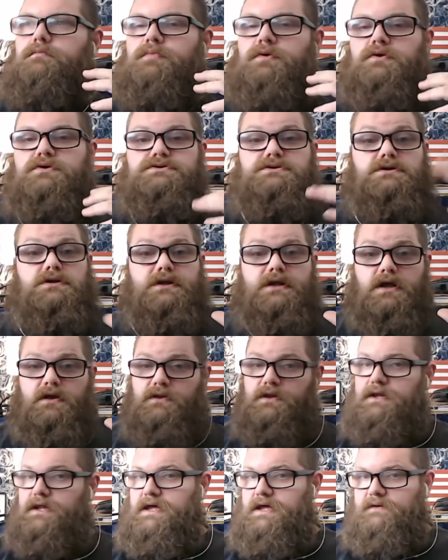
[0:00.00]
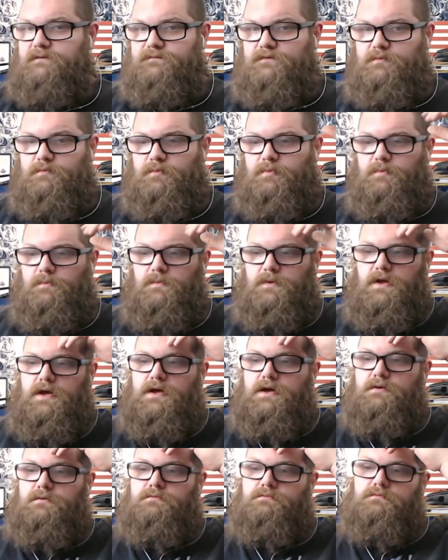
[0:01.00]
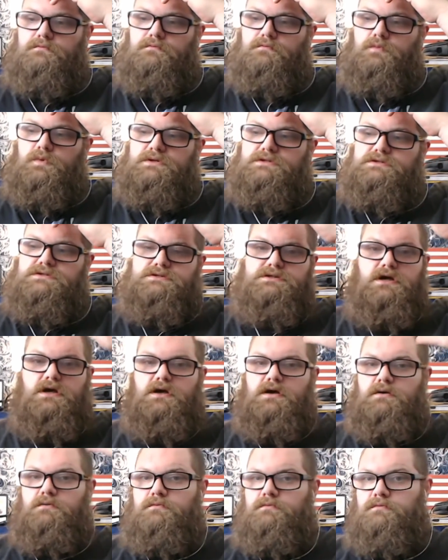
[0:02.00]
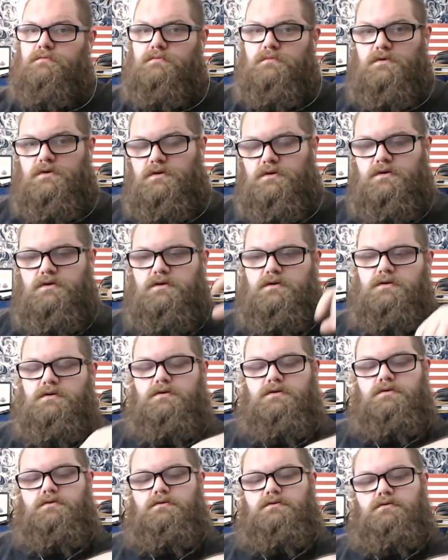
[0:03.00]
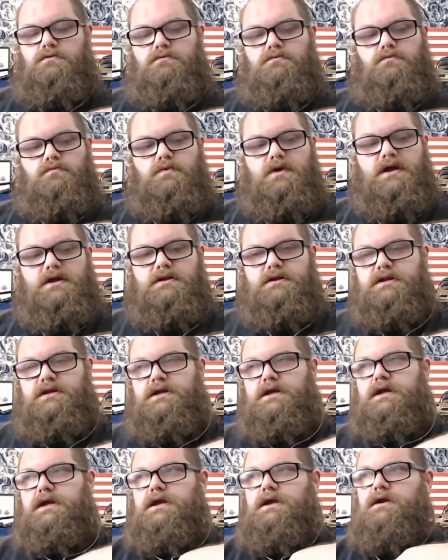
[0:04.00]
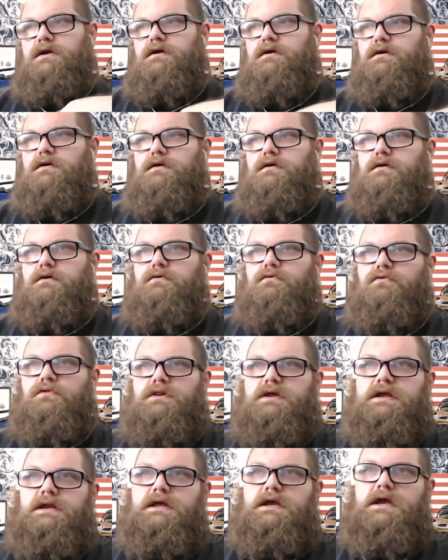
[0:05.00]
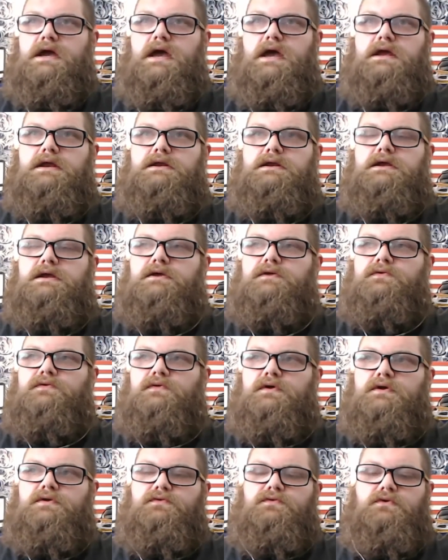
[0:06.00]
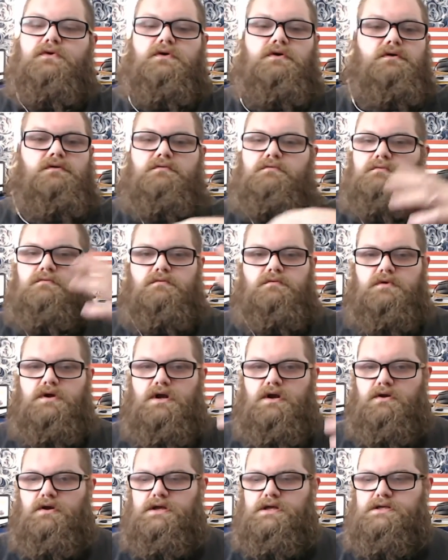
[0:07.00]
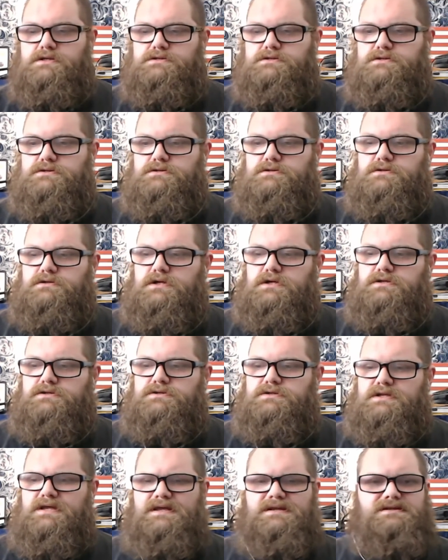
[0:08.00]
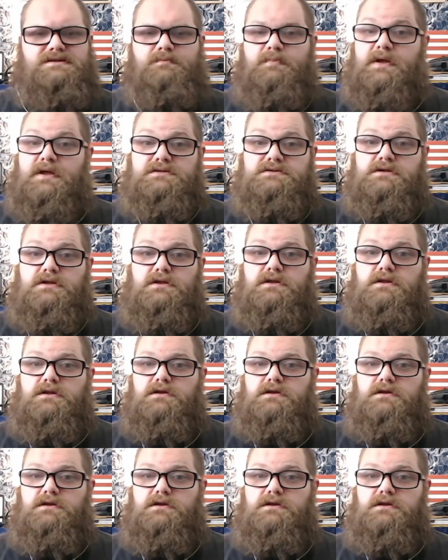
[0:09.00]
Personally on the left, with some right-leaning or leaning ideas in certain areas. It depends on